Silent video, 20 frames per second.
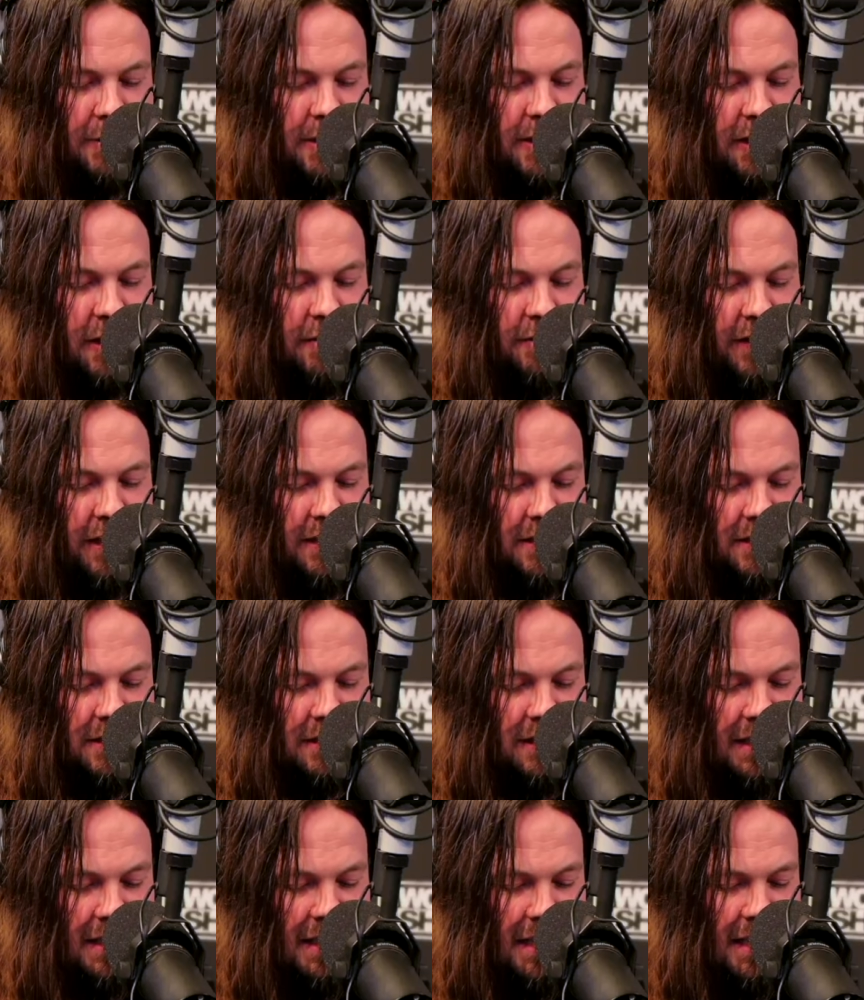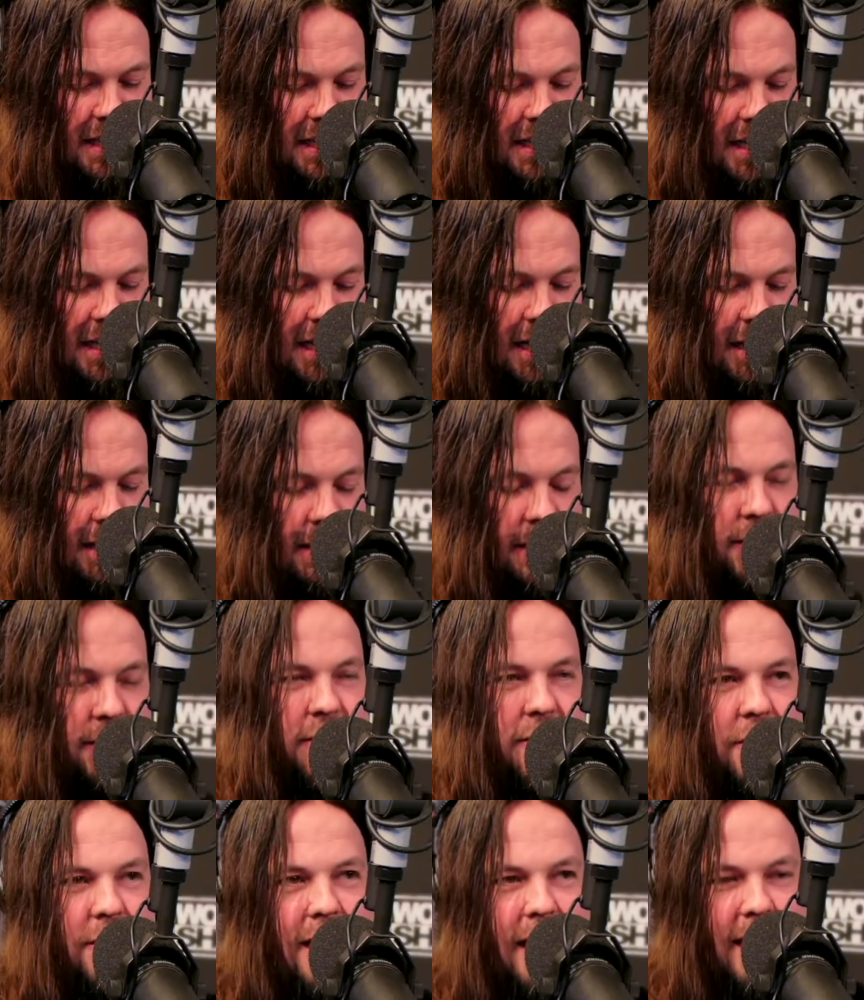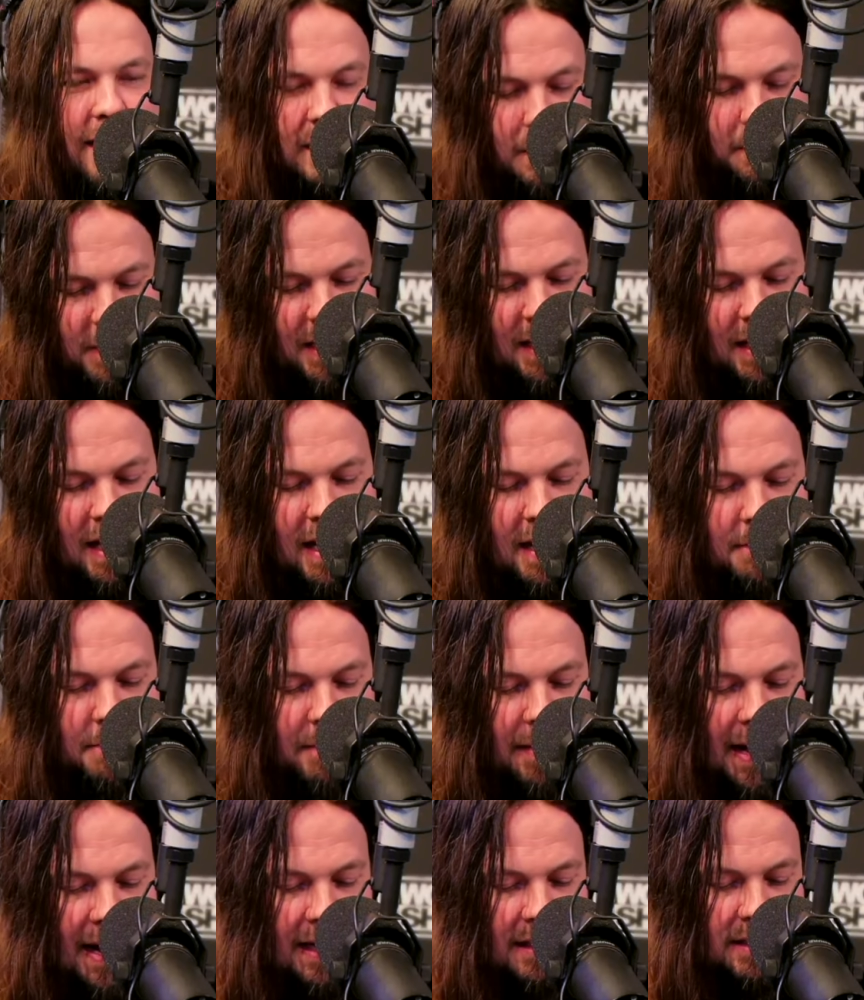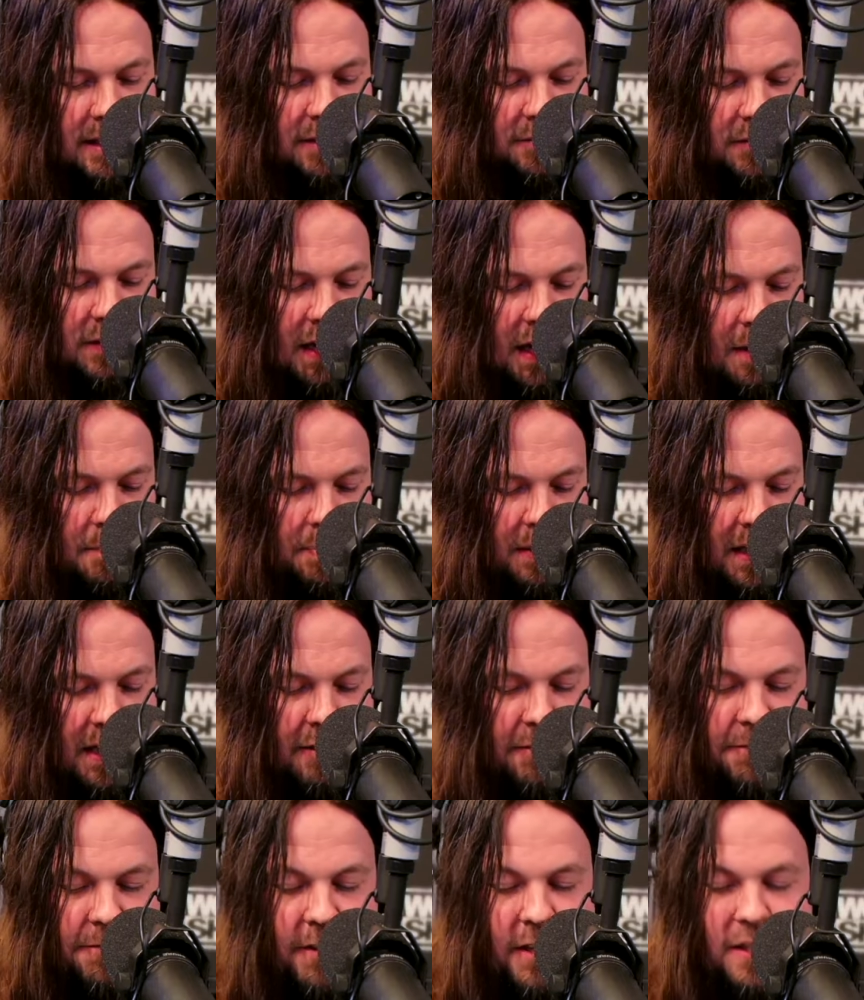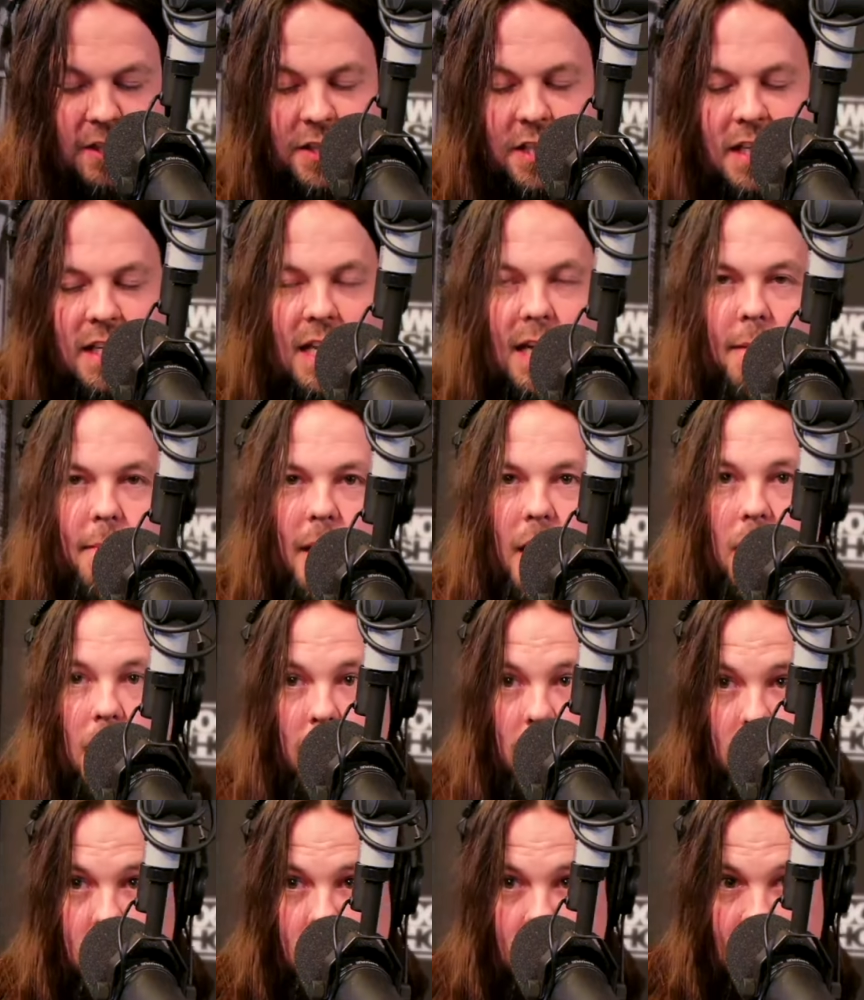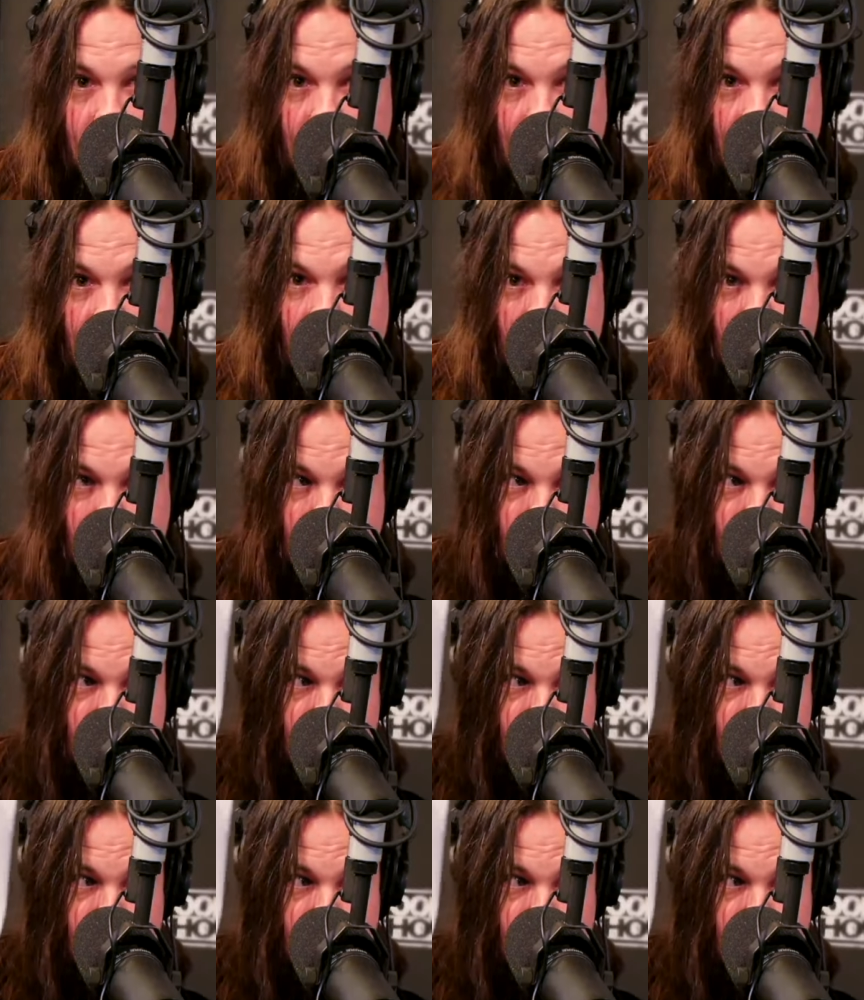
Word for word: service. Yeah. Uh, yeah. This turned out yeah. to be a massive company phishing email. It looked yeah. like this. It looks